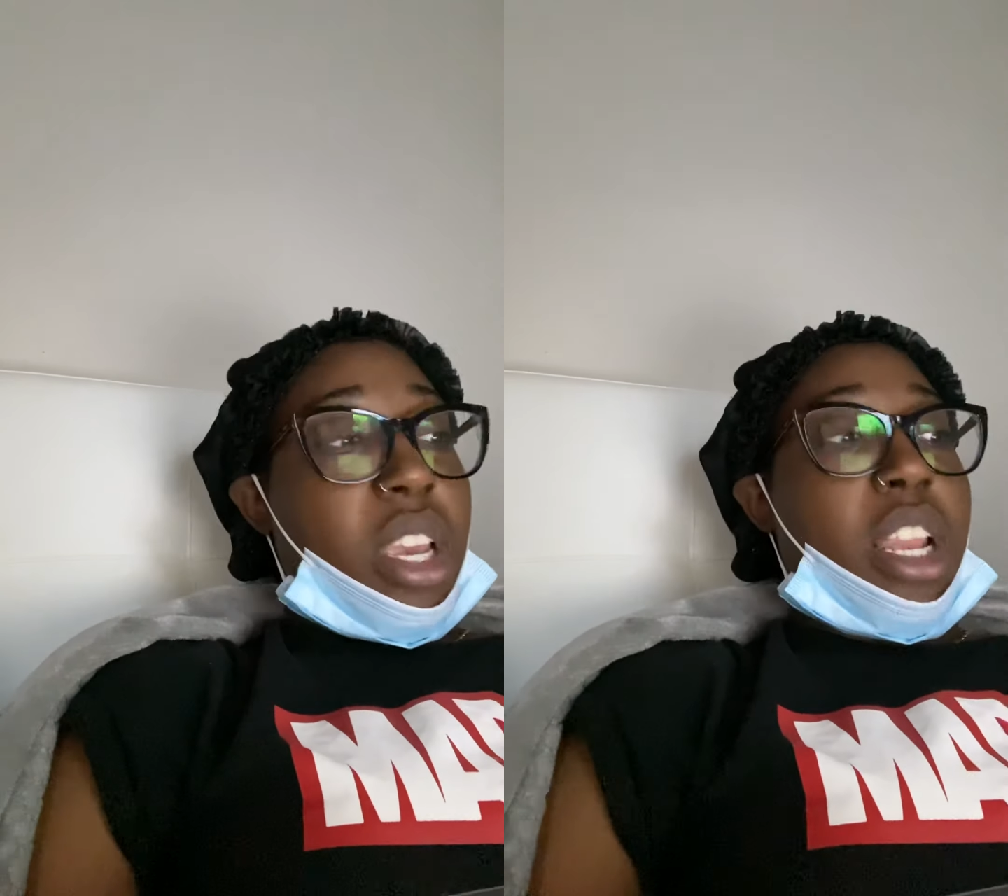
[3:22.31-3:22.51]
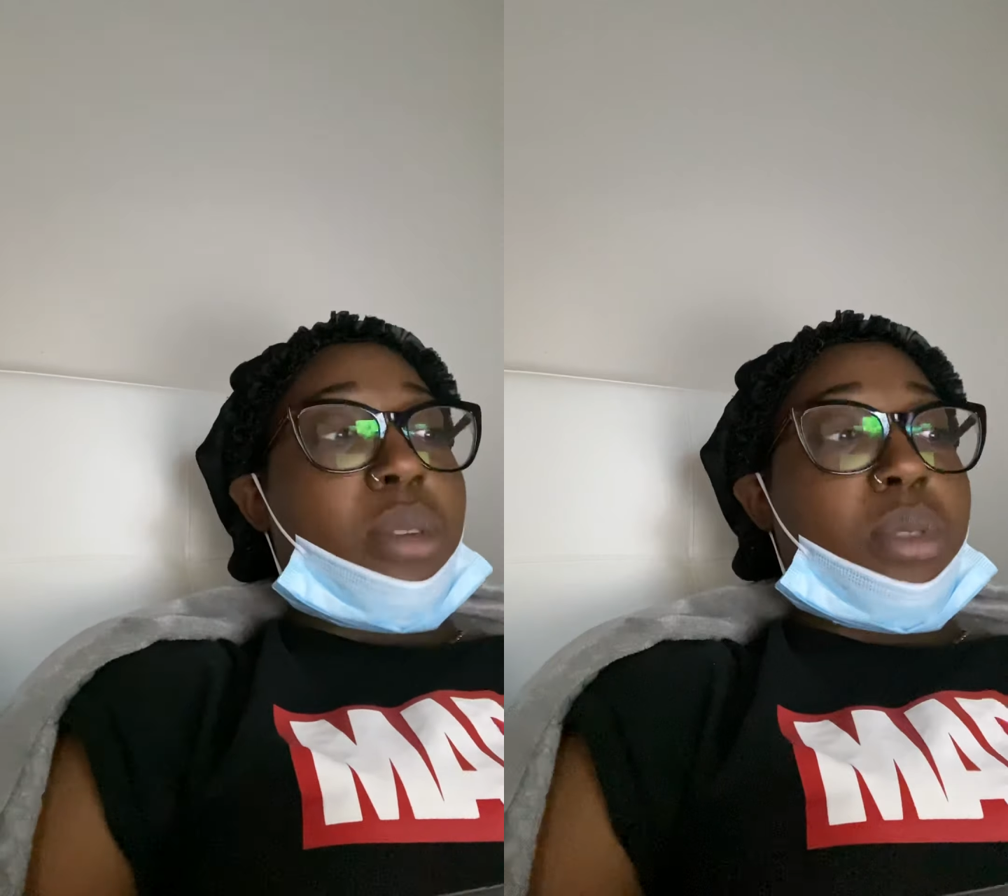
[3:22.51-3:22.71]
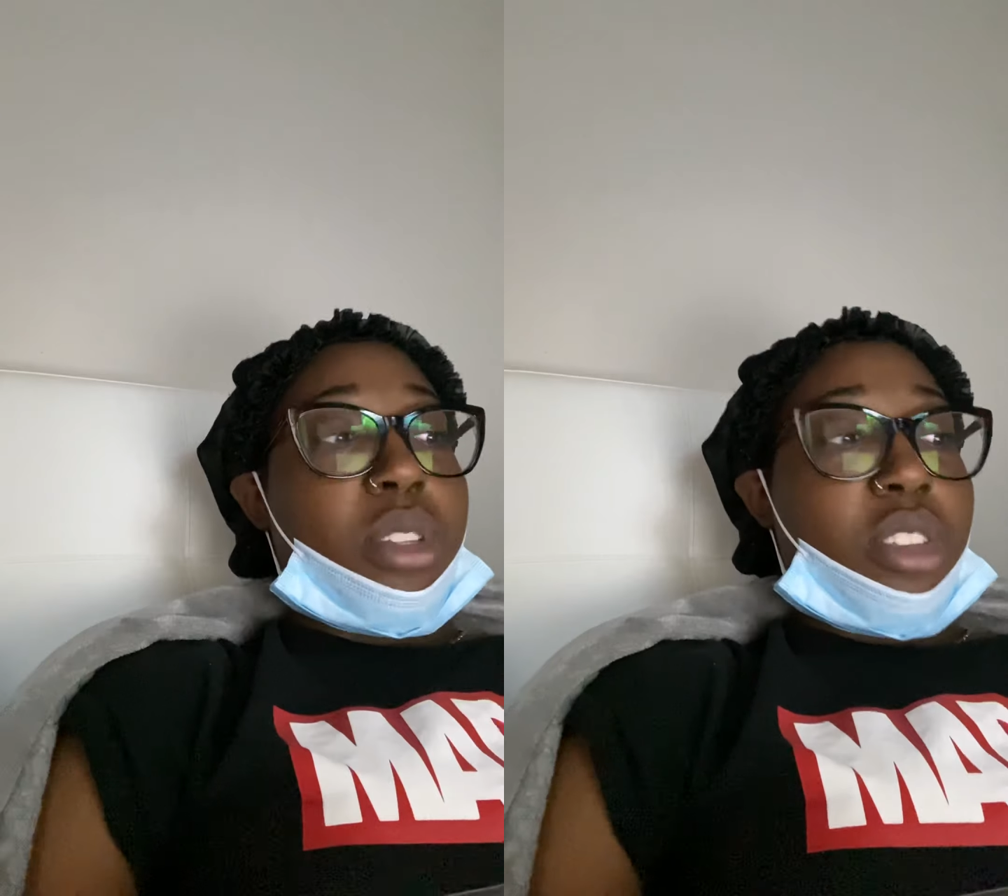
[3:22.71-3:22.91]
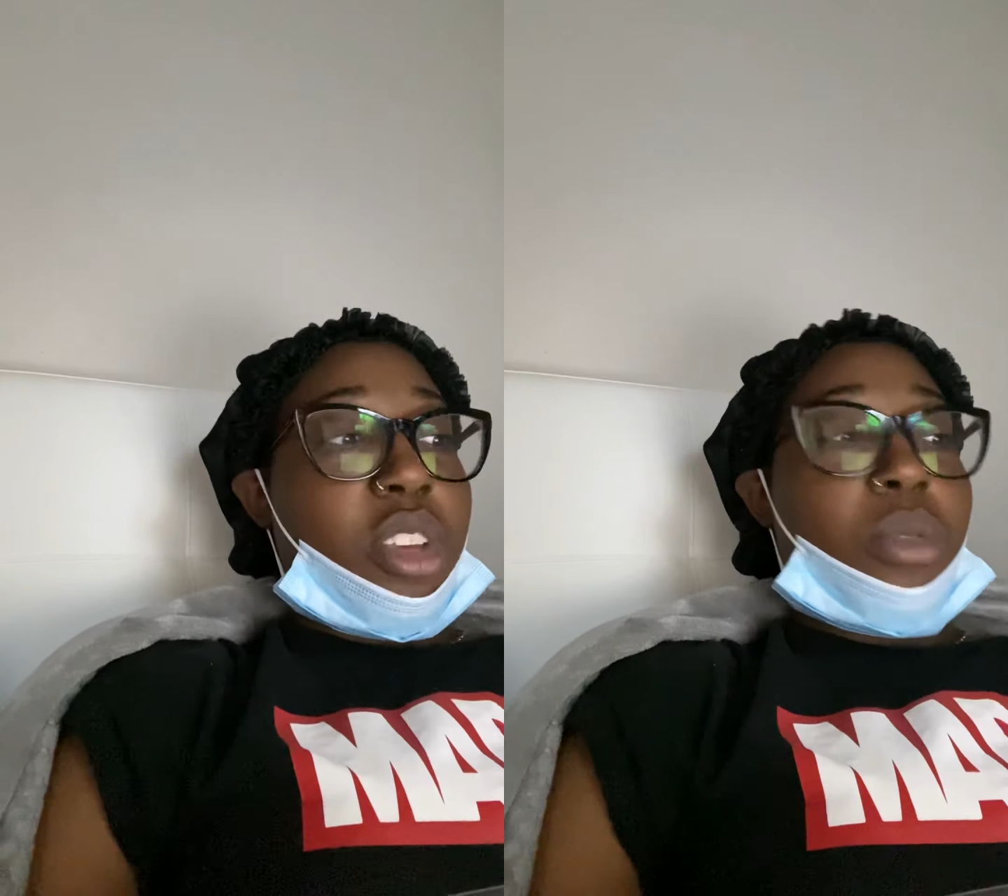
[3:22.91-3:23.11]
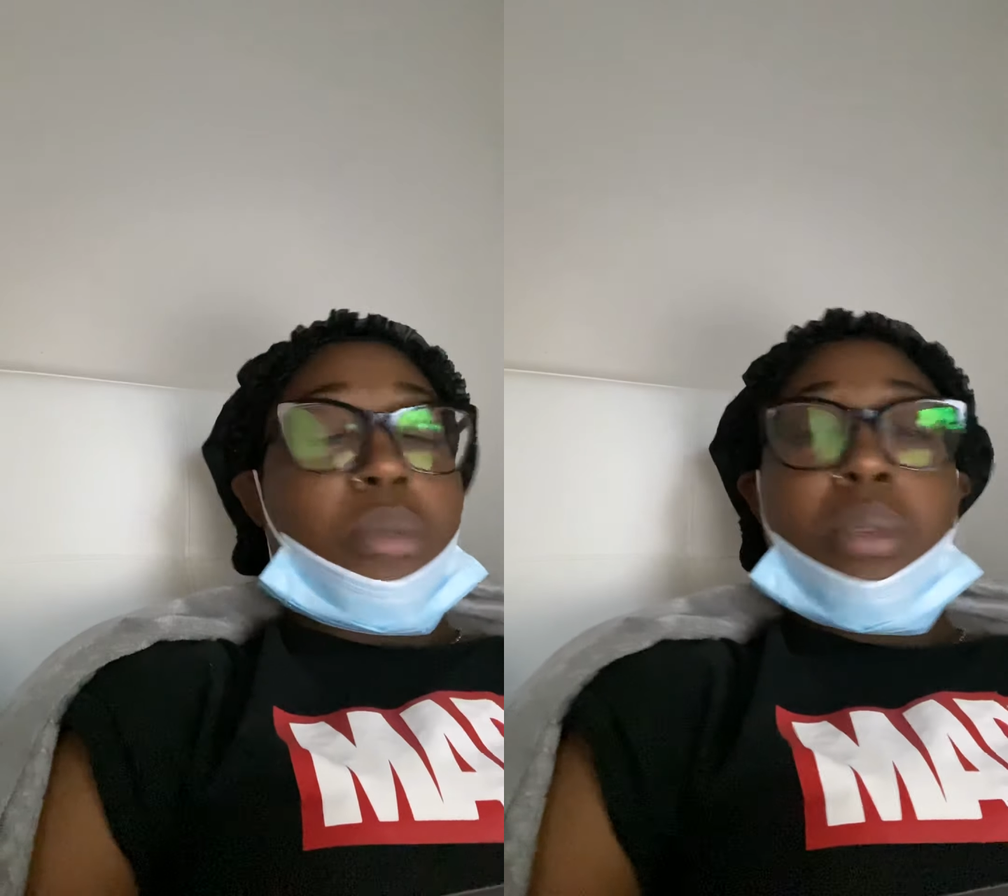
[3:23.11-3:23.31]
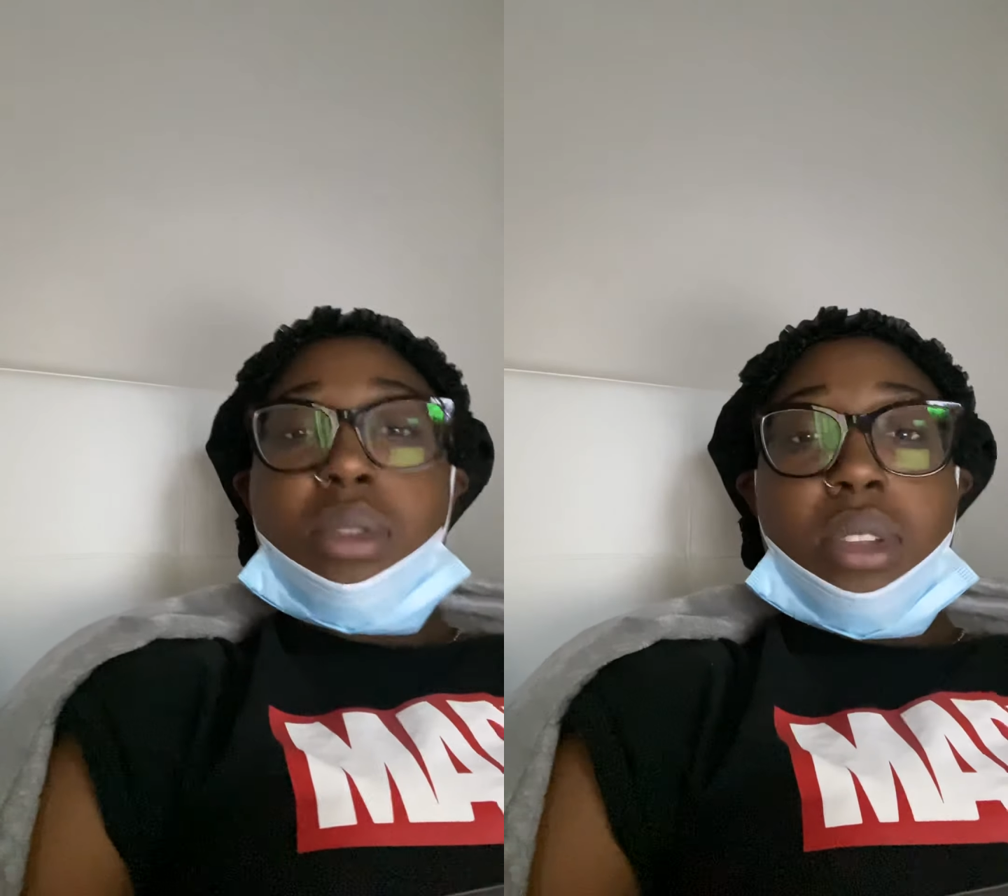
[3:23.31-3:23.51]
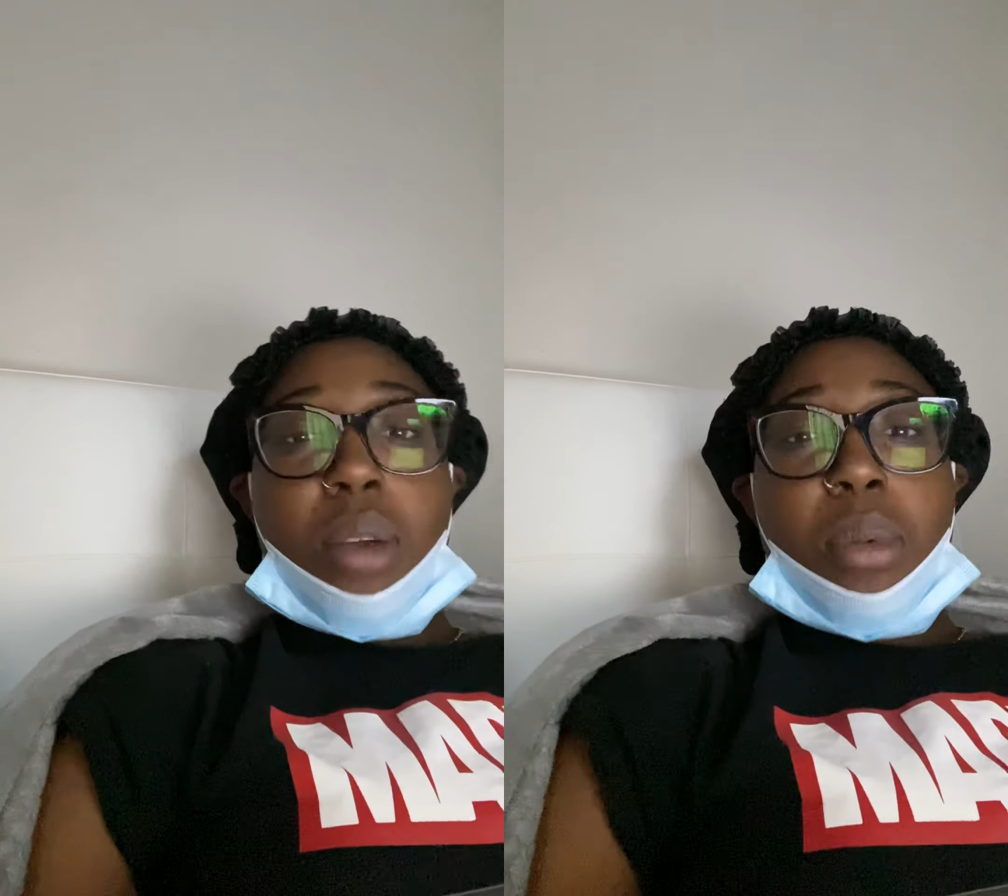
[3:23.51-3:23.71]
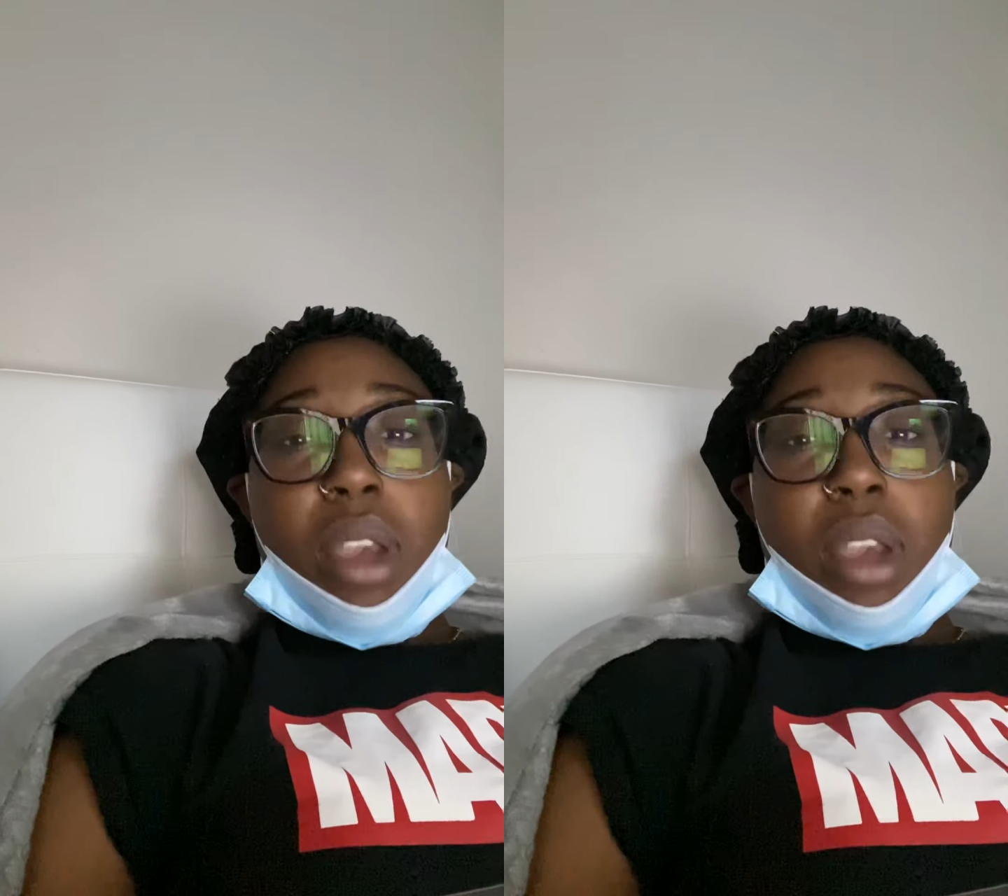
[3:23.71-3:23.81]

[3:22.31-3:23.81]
and I will see you in post-op